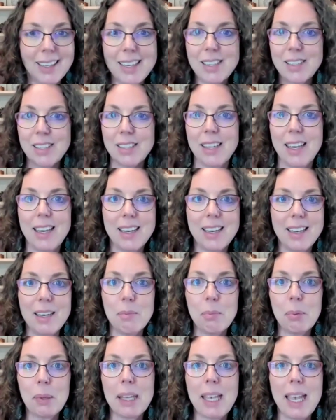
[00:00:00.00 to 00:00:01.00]
is like
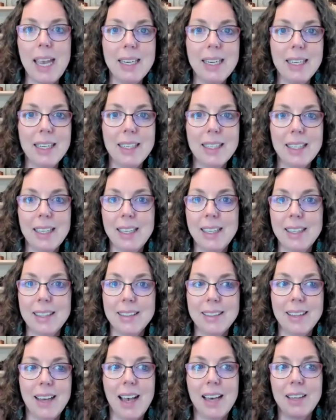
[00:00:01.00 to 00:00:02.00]
implicated
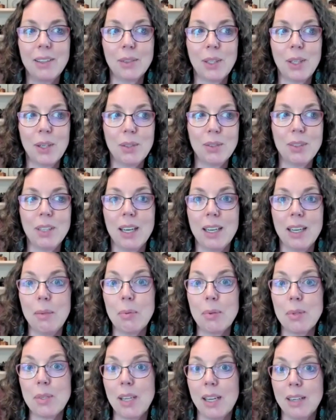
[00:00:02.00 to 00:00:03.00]
in, I don't know,
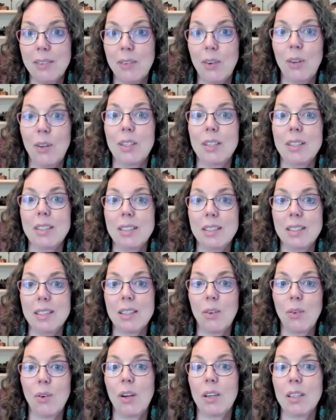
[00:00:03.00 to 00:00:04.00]
90% of all the
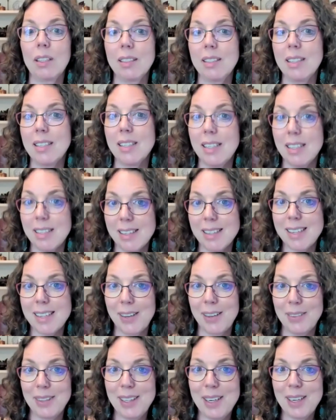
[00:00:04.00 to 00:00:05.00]
chronic diseases
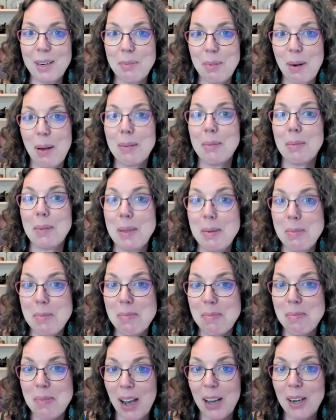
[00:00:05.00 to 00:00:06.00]
out there, probably
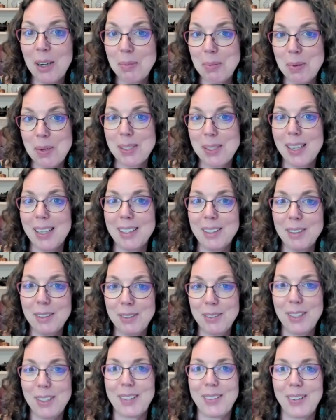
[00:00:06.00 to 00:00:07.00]
100%
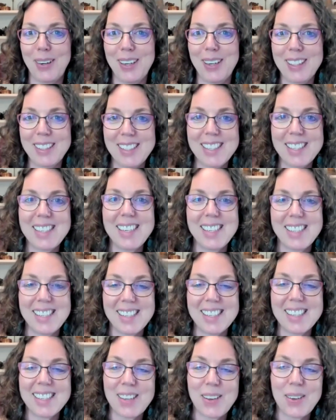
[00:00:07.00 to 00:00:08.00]
of the chronic
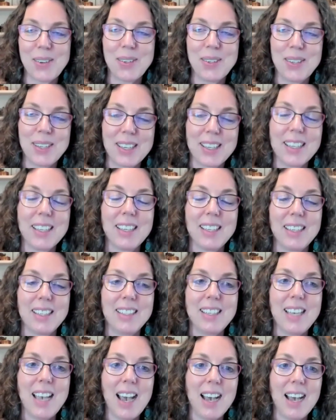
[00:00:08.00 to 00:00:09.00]
diseases. So,
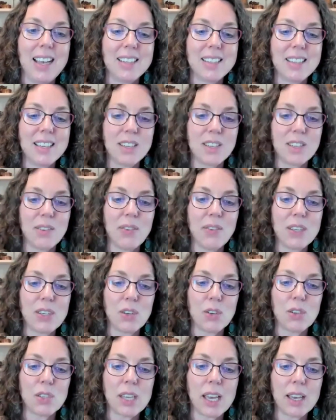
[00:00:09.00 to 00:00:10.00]
yeah, it's just a
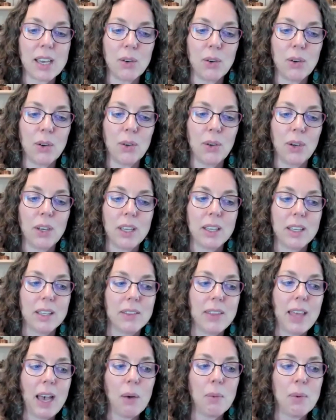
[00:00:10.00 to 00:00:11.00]
vicious cycle
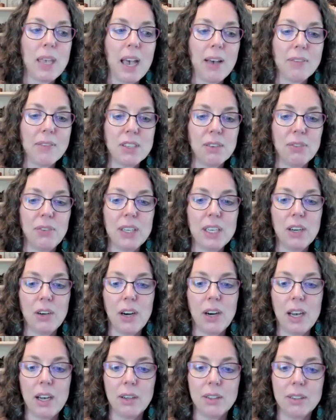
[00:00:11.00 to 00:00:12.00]
that we have to figure
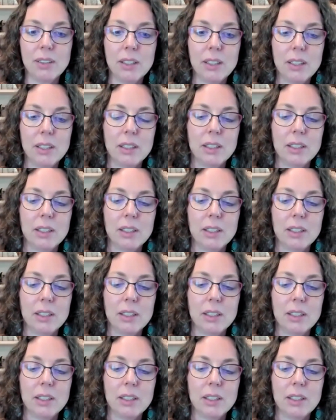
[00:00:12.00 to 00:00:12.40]
out,